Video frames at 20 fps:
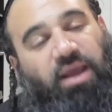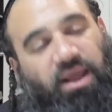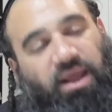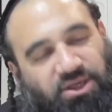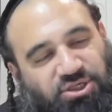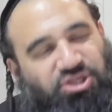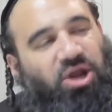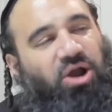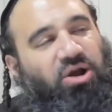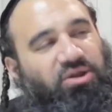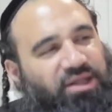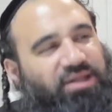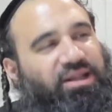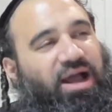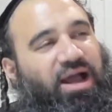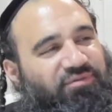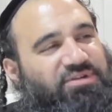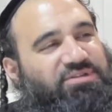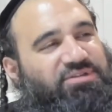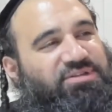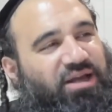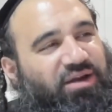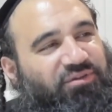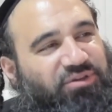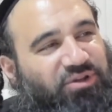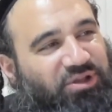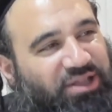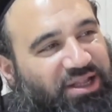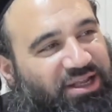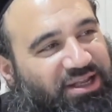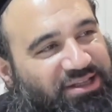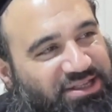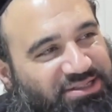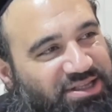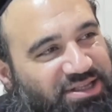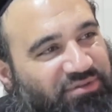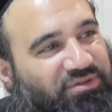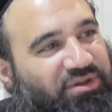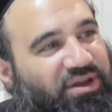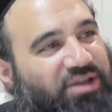And show that obviously Rav Toledano
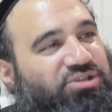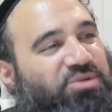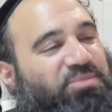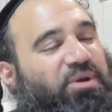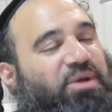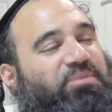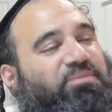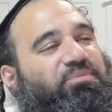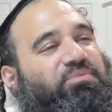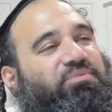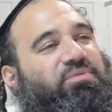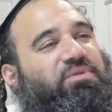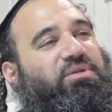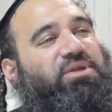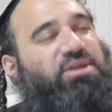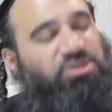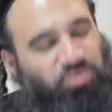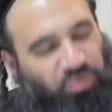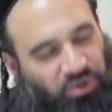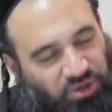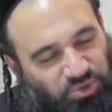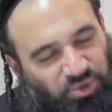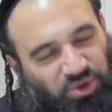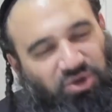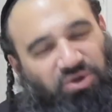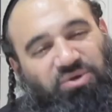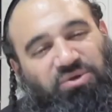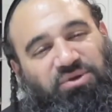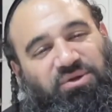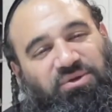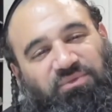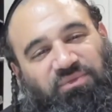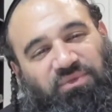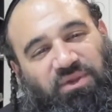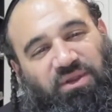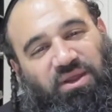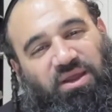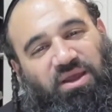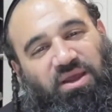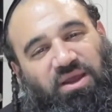does have Yirat Shamayim. His words were heard.
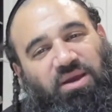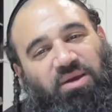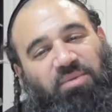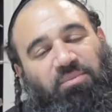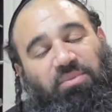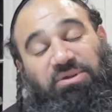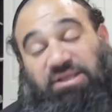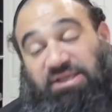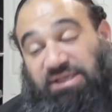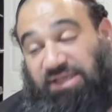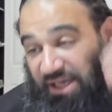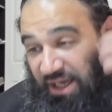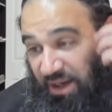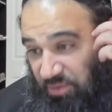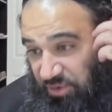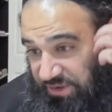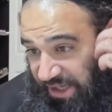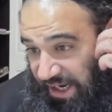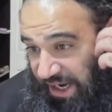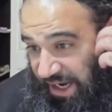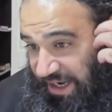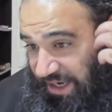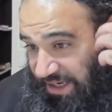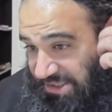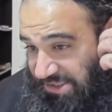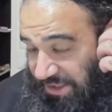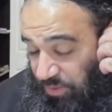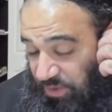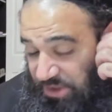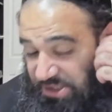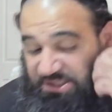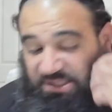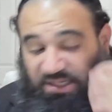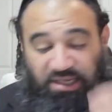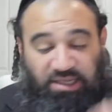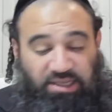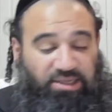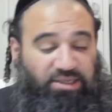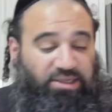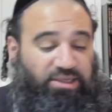But the key, Rabotai, is that we
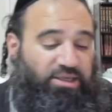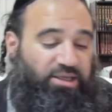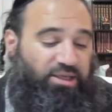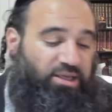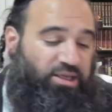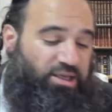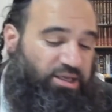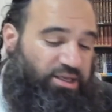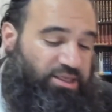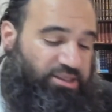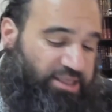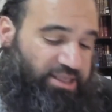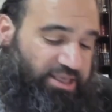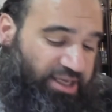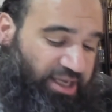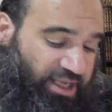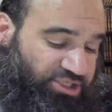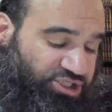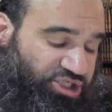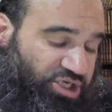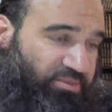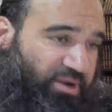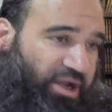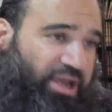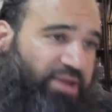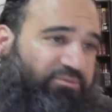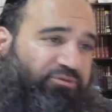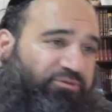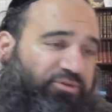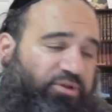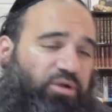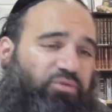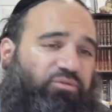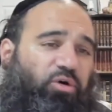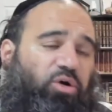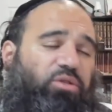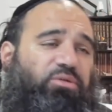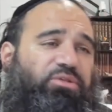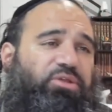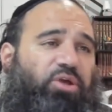see the Yirat Shamayim, fear
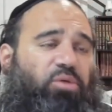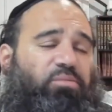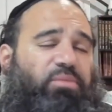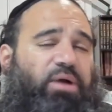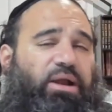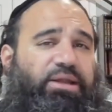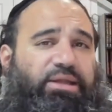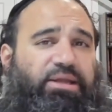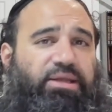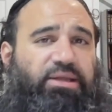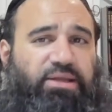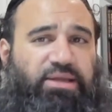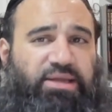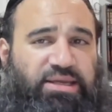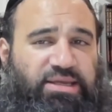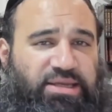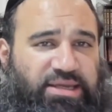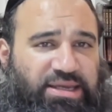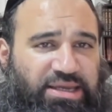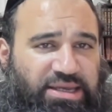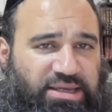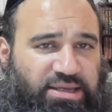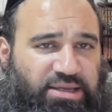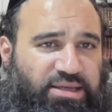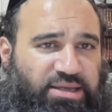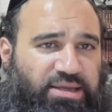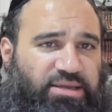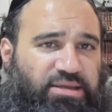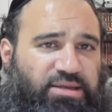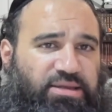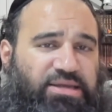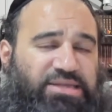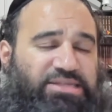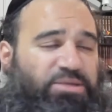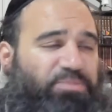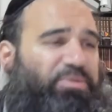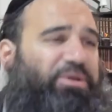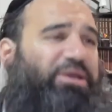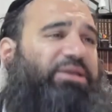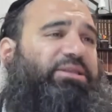of the Almighty,
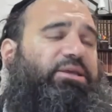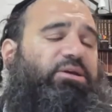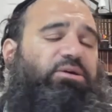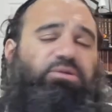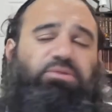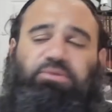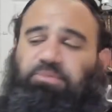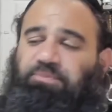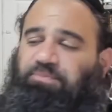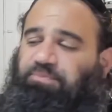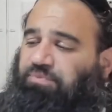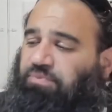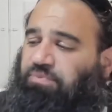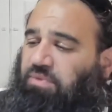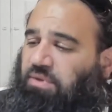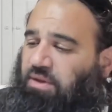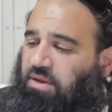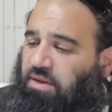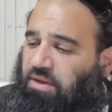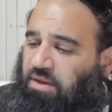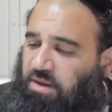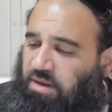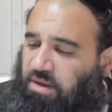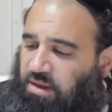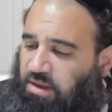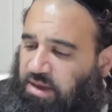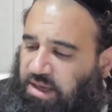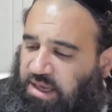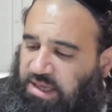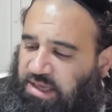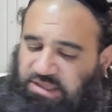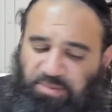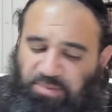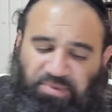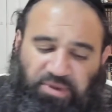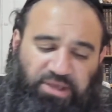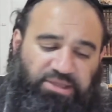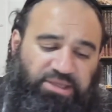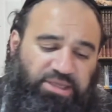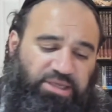is a big deal. Is a
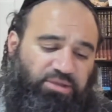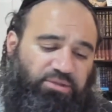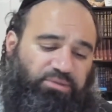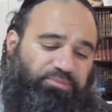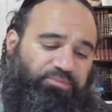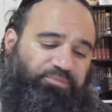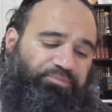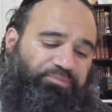big deal.